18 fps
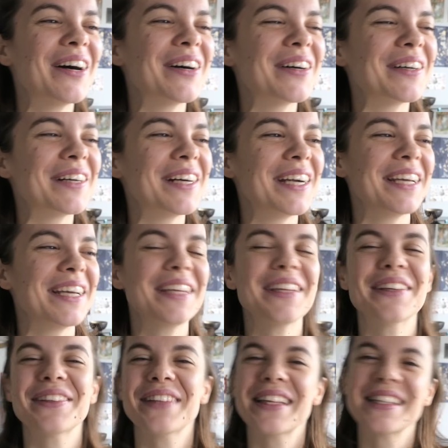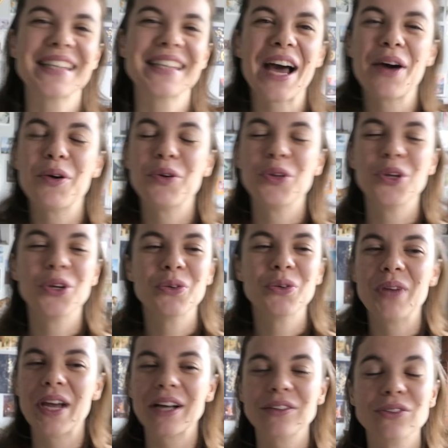or that's how you could
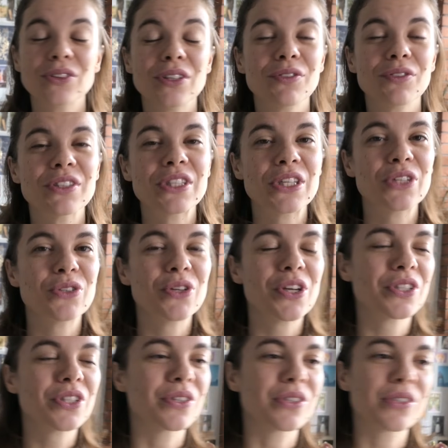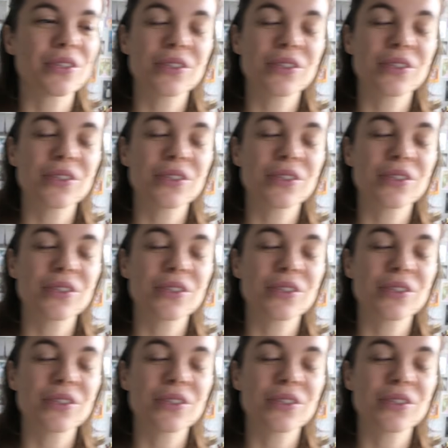react to different situations.